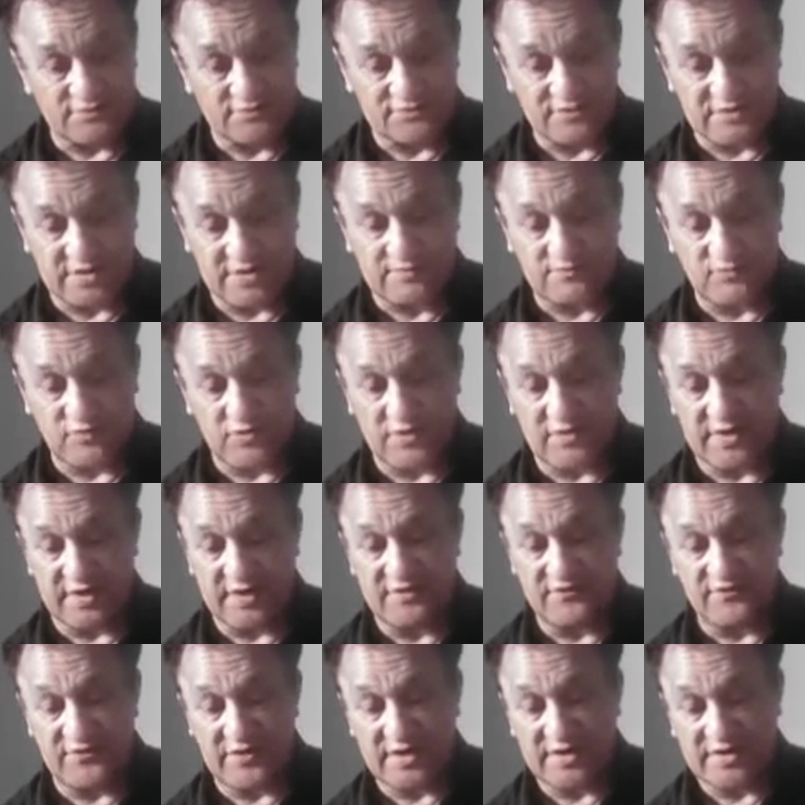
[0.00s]
that were
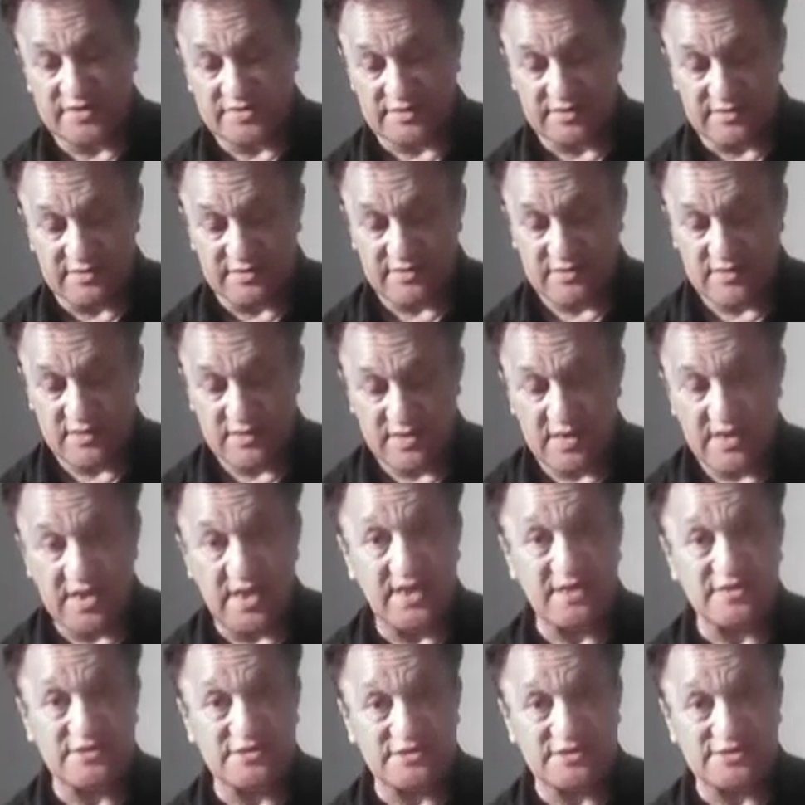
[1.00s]
invented
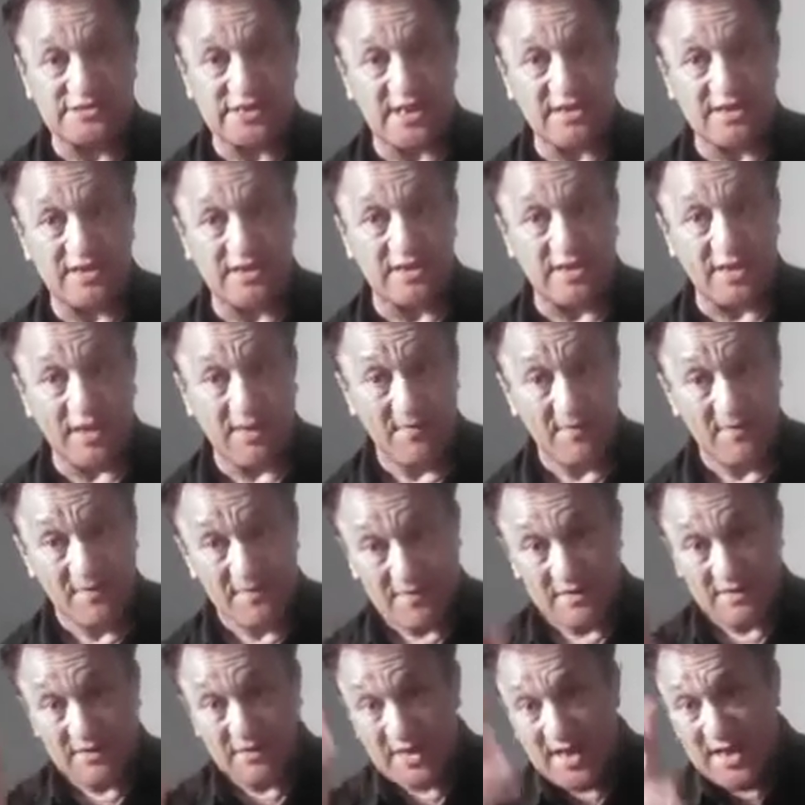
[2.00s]
and stuck
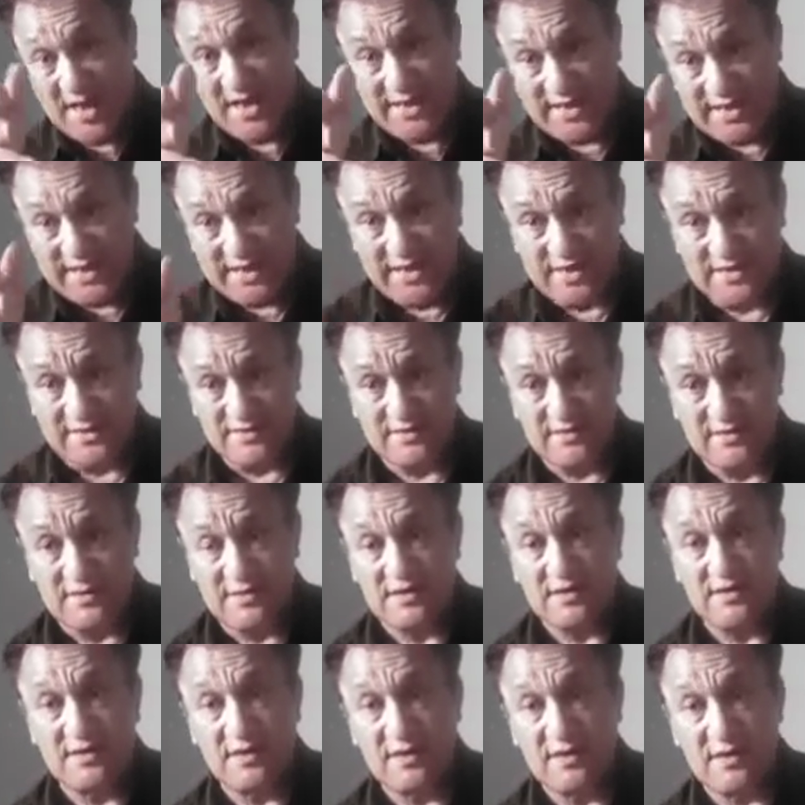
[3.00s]
ahead
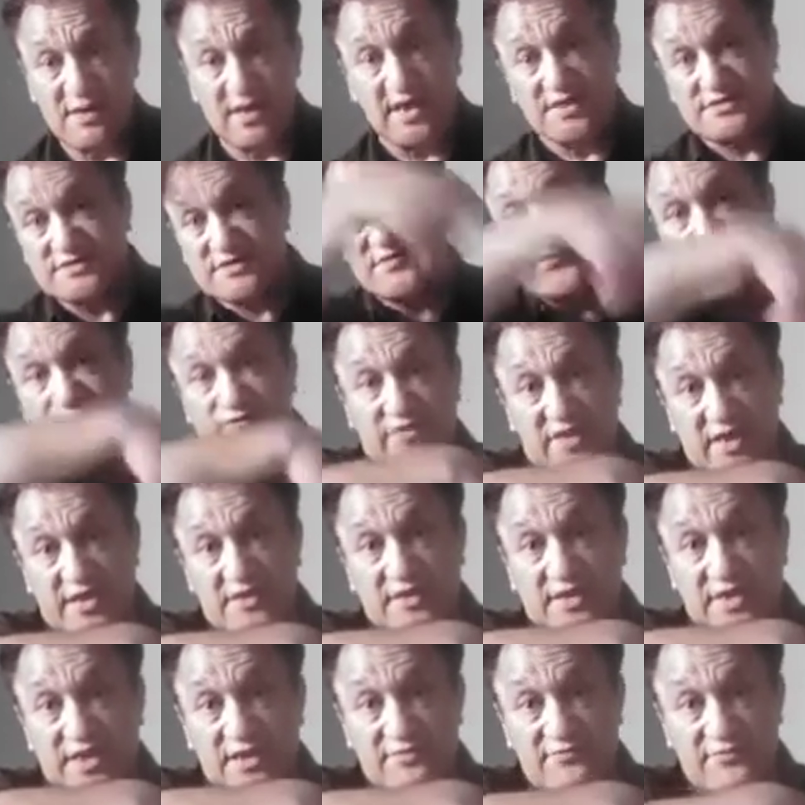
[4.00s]
as if they
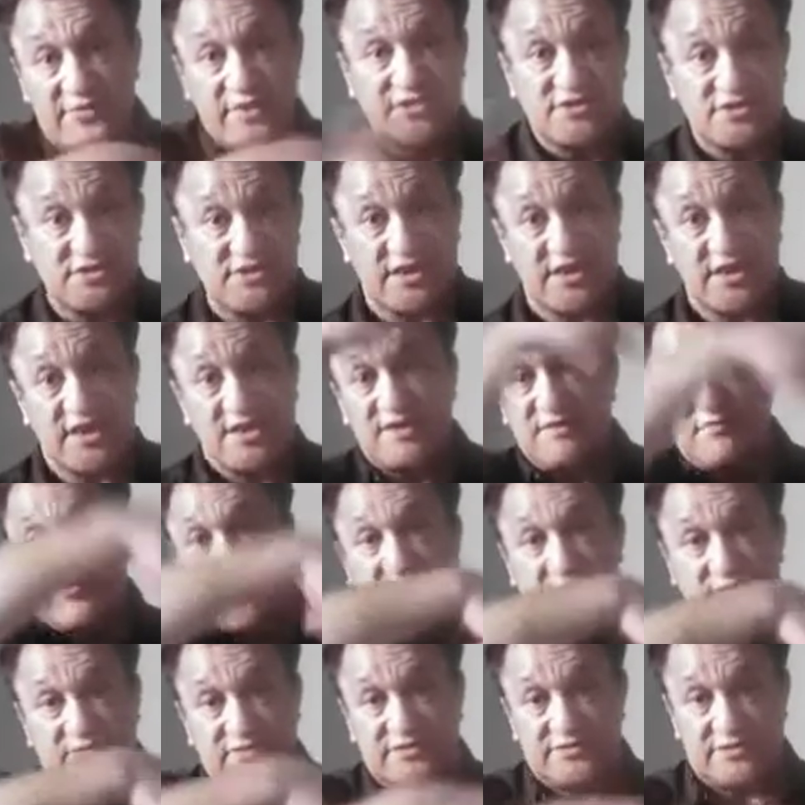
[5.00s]
can reach
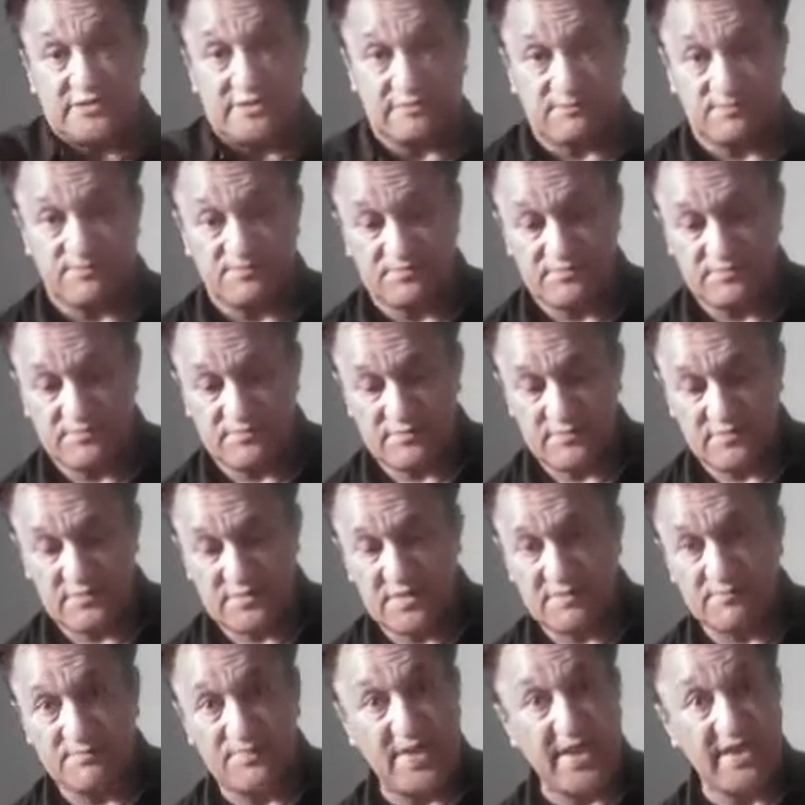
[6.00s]
anywhere with it.